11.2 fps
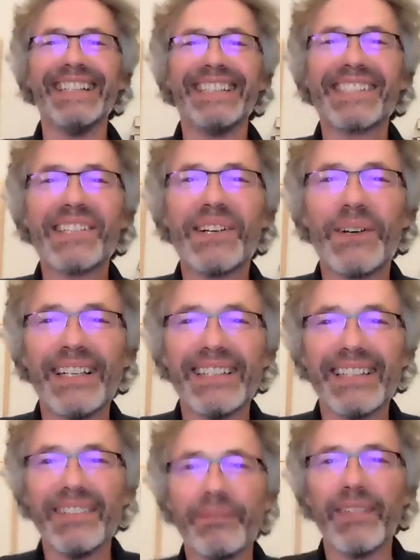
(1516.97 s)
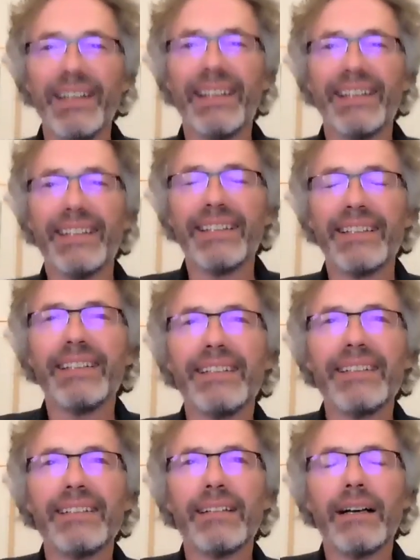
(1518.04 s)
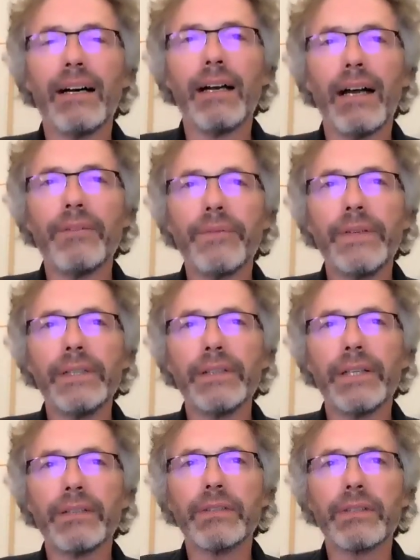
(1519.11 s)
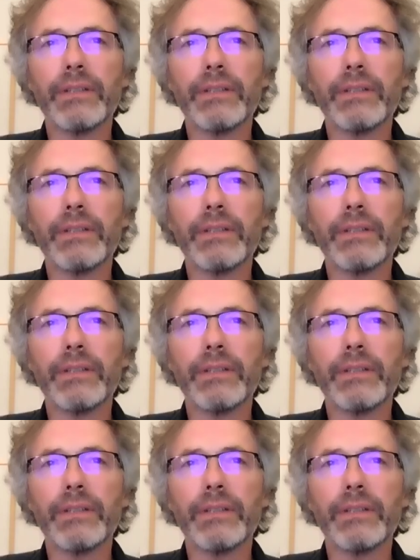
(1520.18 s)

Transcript: So I feel that